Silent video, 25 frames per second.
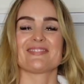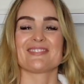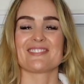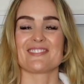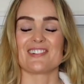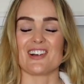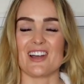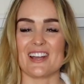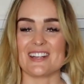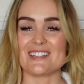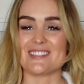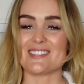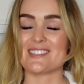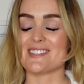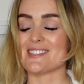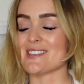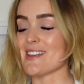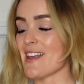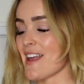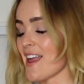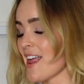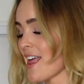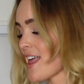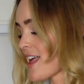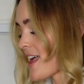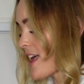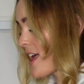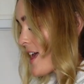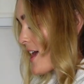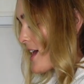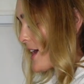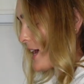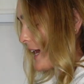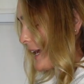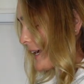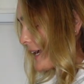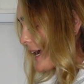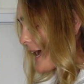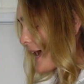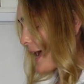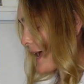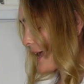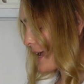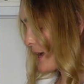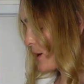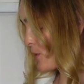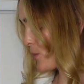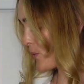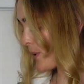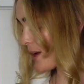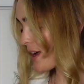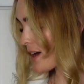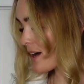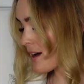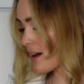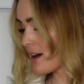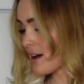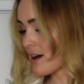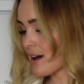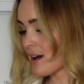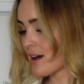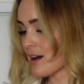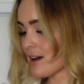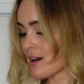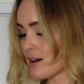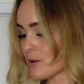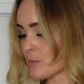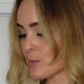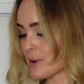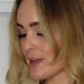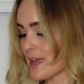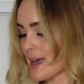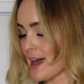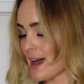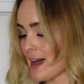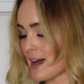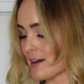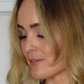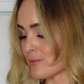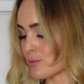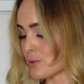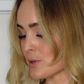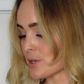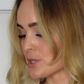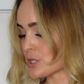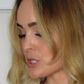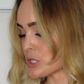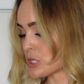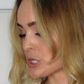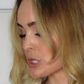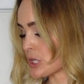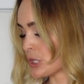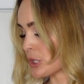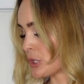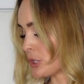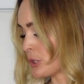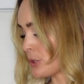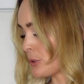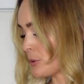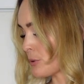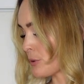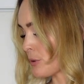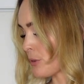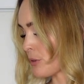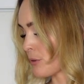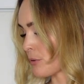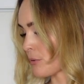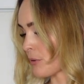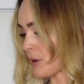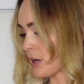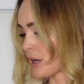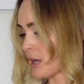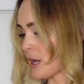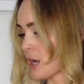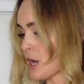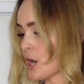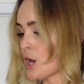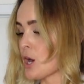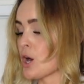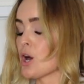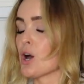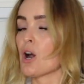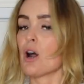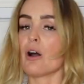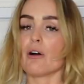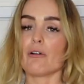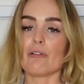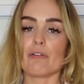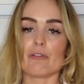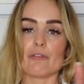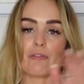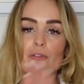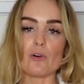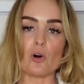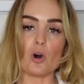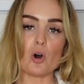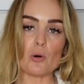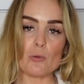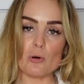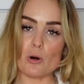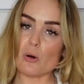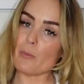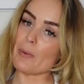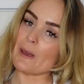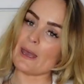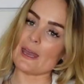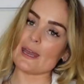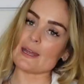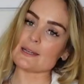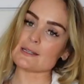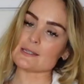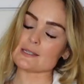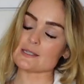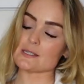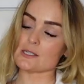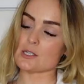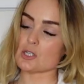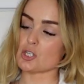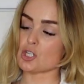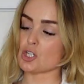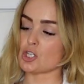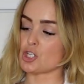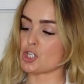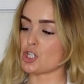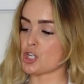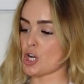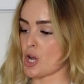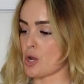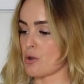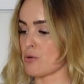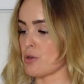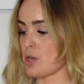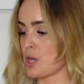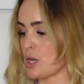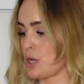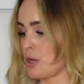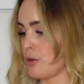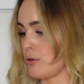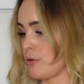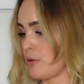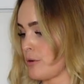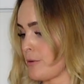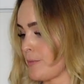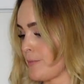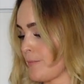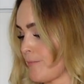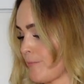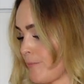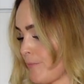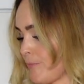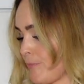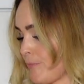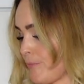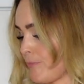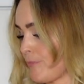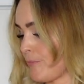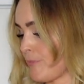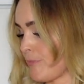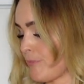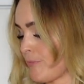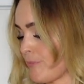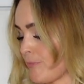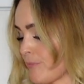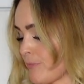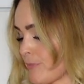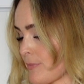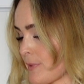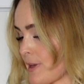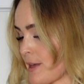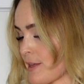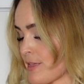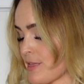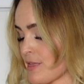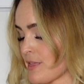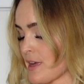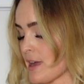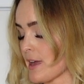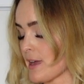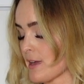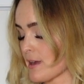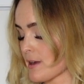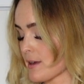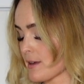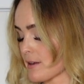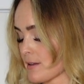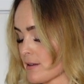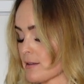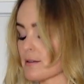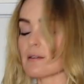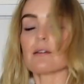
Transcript: Right. Okay, we have 1, 2, 3, 4 more bits to show you. I think